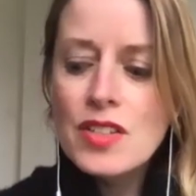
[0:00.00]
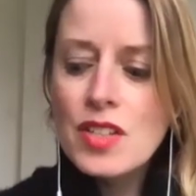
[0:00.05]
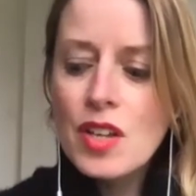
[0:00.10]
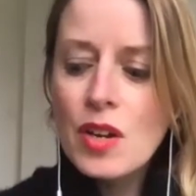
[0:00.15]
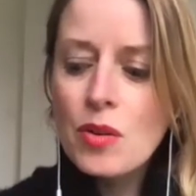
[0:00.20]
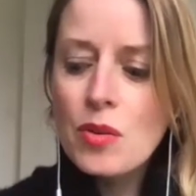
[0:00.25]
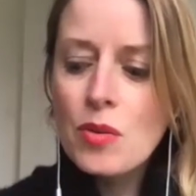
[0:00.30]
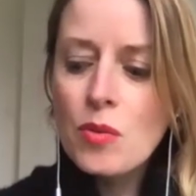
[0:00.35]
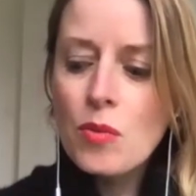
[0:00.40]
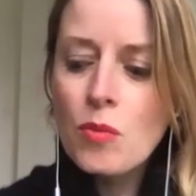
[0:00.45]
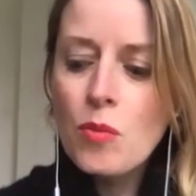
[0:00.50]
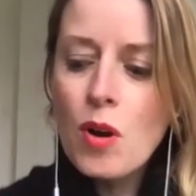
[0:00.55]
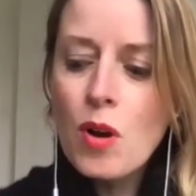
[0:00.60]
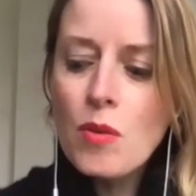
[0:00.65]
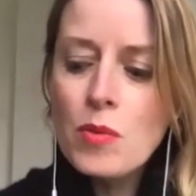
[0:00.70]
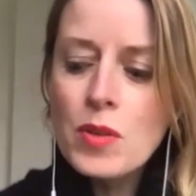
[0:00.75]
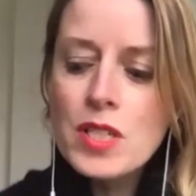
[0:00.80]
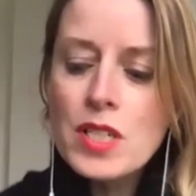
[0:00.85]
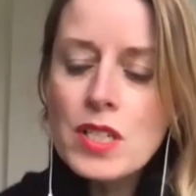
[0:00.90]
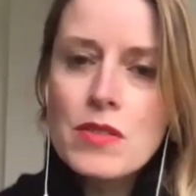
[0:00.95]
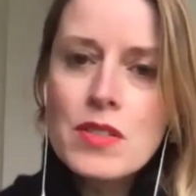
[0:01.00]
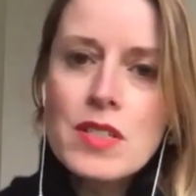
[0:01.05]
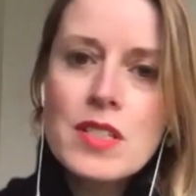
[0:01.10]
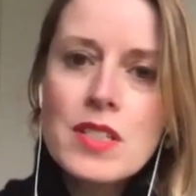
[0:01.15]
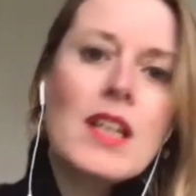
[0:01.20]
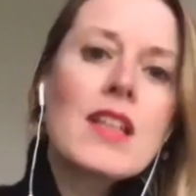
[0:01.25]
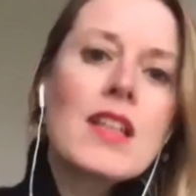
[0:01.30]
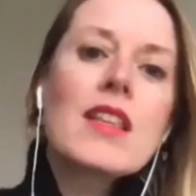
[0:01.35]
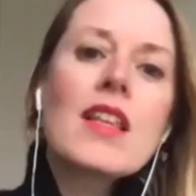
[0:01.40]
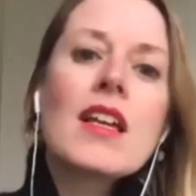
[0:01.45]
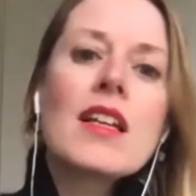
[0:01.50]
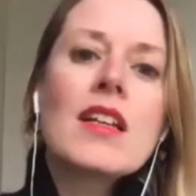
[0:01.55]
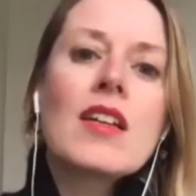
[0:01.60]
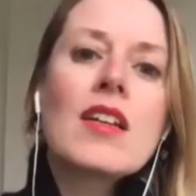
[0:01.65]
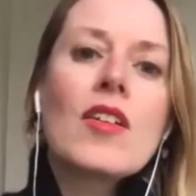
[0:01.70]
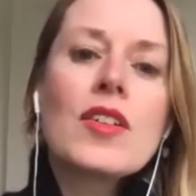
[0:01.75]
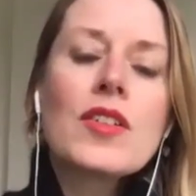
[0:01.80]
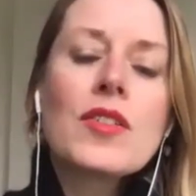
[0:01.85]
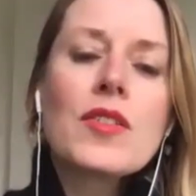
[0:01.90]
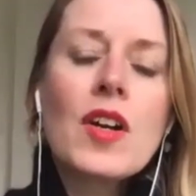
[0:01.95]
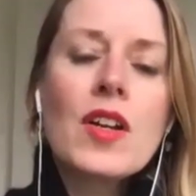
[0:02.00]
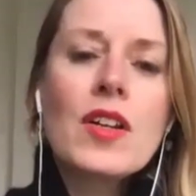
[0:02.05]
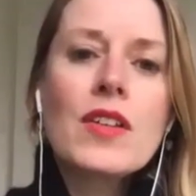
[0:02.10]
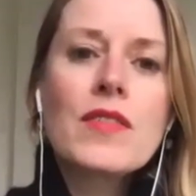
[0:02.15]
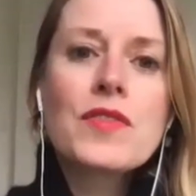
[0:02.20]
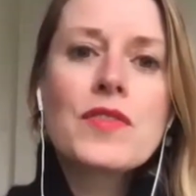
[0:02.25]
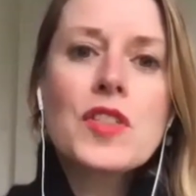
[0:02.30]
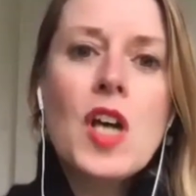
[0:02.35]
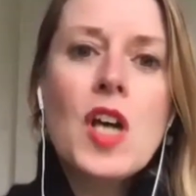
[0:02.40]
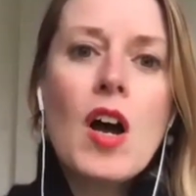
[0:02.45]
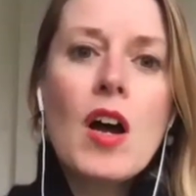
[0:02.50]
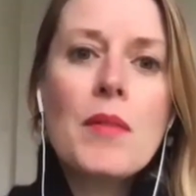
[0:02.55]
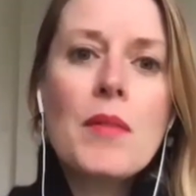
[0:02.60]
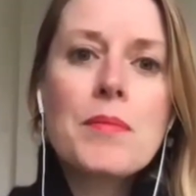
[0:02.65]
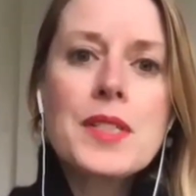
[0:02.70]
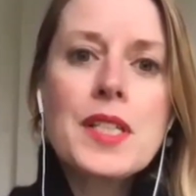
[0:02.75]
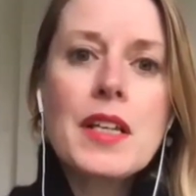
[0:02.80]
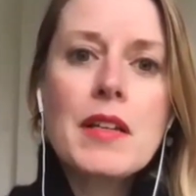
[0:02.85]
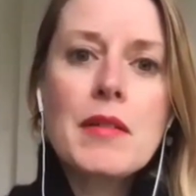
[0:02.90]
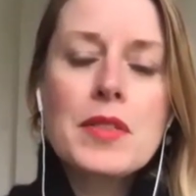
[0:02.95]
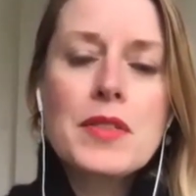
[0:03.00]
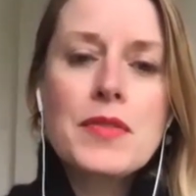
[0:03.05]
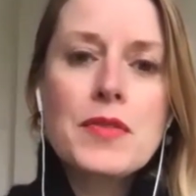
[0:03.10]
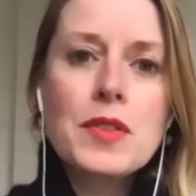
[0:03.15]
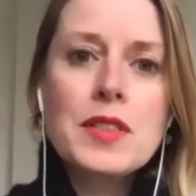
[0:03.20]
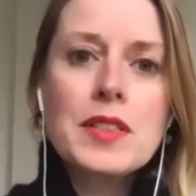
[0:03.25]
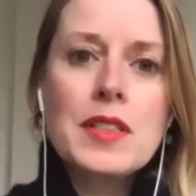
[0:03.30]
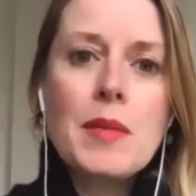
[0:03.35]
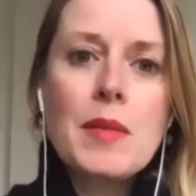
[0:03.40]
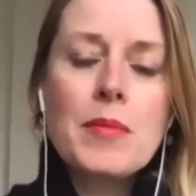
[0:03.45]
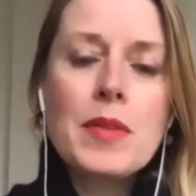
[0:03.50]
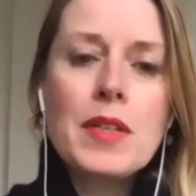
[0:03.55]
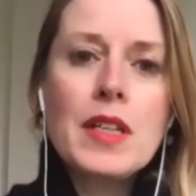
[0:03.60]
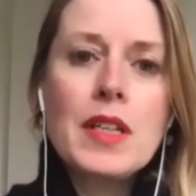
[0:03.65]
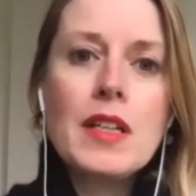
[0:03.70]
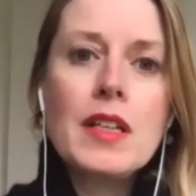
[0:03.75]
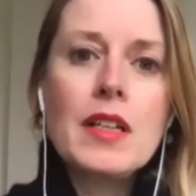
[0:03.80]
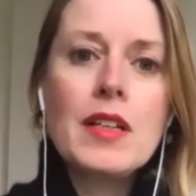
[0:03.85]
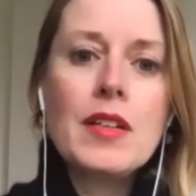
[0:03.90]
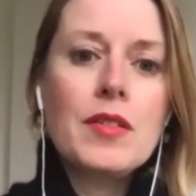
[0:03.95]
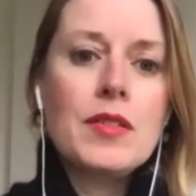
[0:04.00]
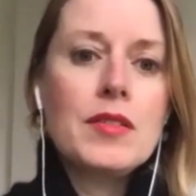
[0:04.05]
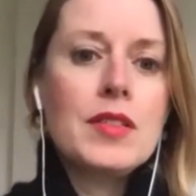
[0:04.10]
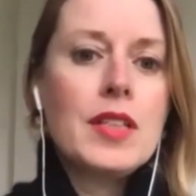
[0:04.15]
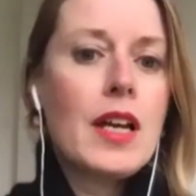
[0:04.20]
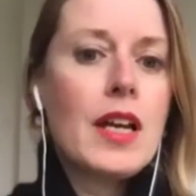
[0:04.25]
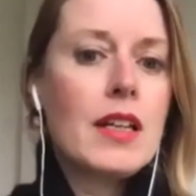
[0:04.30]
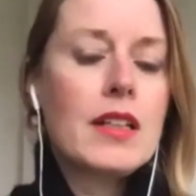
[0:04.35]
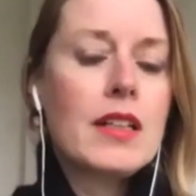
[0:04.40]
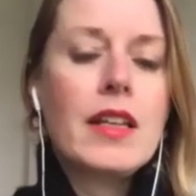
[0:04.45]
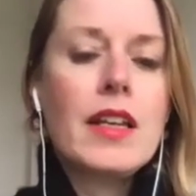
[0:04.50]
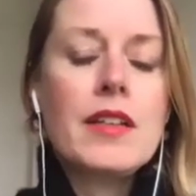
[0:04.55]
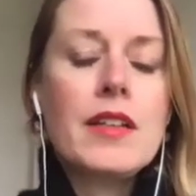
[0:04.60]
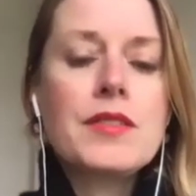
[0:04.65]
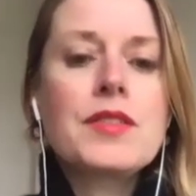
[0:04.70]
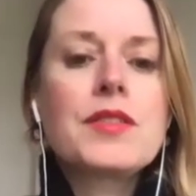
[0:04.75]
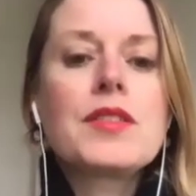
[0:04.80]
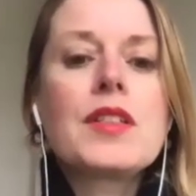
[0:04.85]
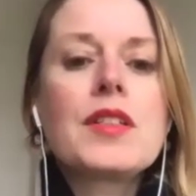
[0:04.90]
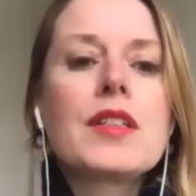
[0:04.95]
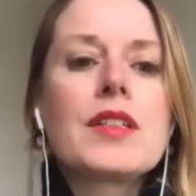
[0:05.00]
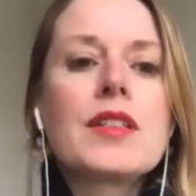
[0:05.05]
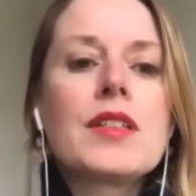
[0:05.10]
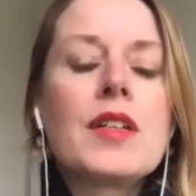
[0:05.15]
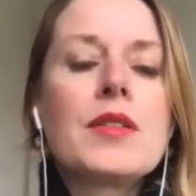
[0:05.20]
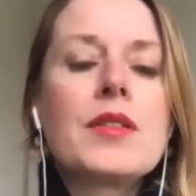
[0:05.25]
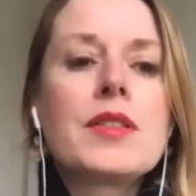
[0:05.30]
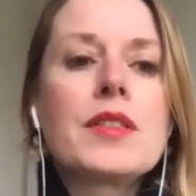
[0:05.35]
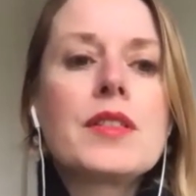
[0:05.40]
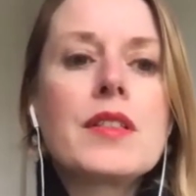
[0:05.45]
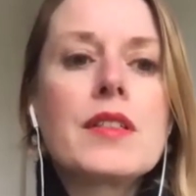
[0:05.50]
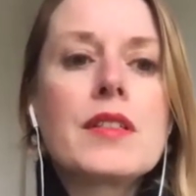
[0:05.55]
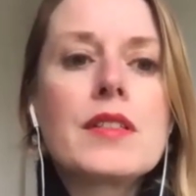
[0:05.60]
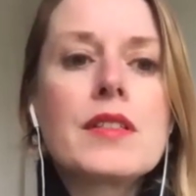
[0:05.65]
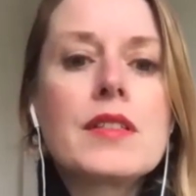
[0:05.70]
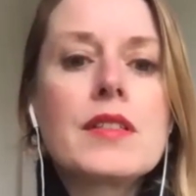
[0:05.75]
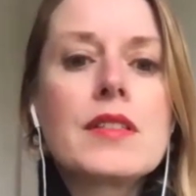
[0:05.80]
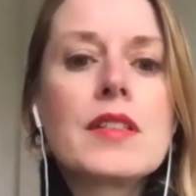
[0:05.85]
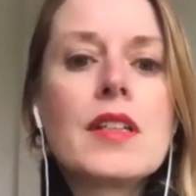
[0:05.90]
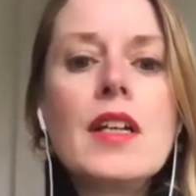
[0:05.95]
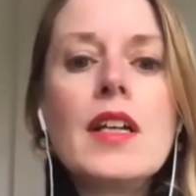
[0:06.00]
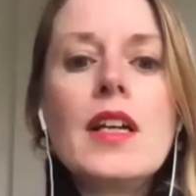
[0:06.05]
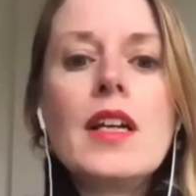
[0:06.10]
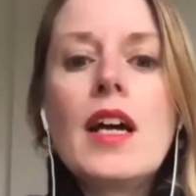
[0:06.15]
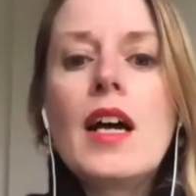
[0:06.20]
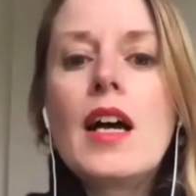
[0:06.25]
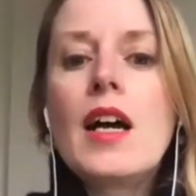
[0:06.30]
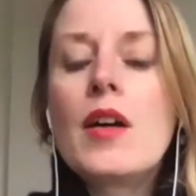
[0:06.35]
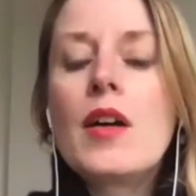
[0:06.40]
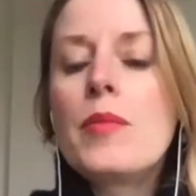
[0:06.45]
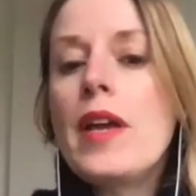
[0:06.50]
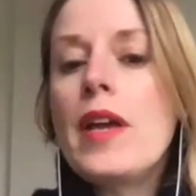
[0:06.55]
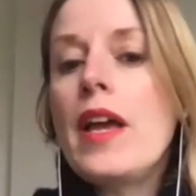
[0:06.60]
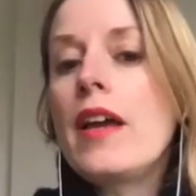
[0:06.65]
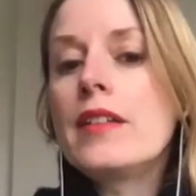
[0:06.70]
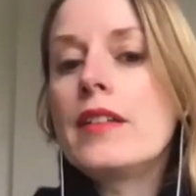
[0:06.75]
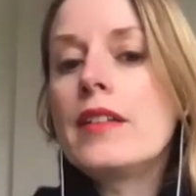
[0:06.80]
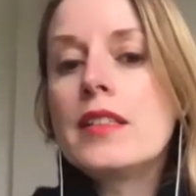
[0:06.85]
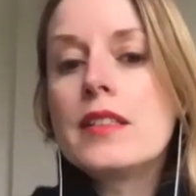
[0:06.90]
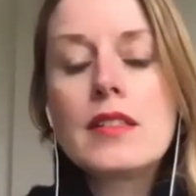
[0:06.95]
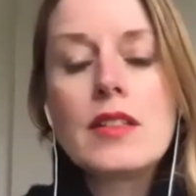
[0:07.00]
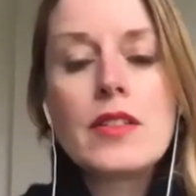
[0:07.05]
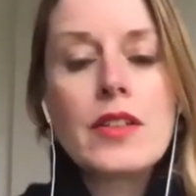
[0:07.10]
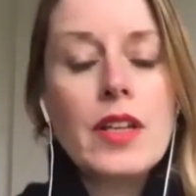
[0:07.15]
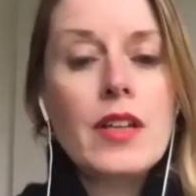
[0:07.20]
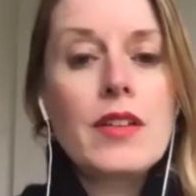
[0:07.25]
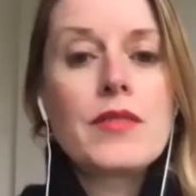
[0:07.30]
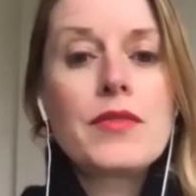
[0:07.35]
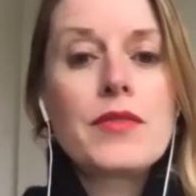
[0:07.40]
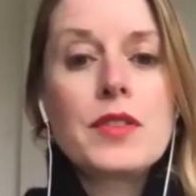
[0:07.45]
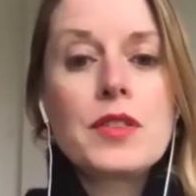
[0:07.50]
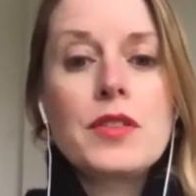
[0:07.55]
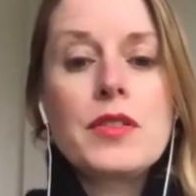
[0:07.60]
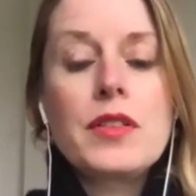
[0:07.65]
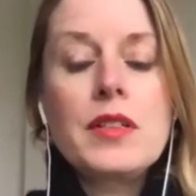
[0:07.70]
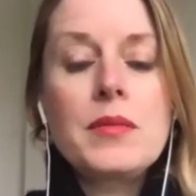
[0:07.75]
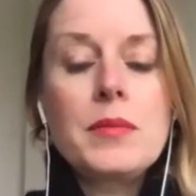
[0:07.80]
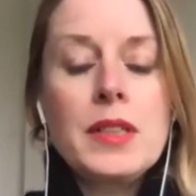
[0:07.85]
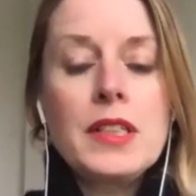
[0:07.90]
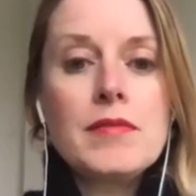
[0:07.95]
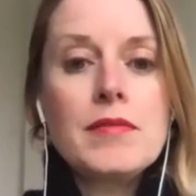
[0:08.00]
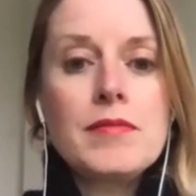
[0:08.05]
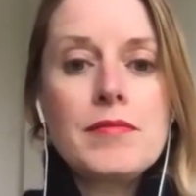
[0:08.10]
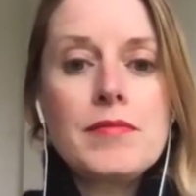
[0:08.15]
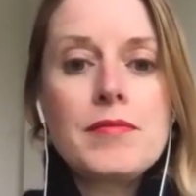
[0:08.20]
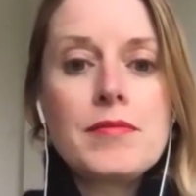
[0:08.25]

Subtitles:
So what would you say then are your kind of top tips for somebody who's had a cancer diagnosis and is looking for treatment?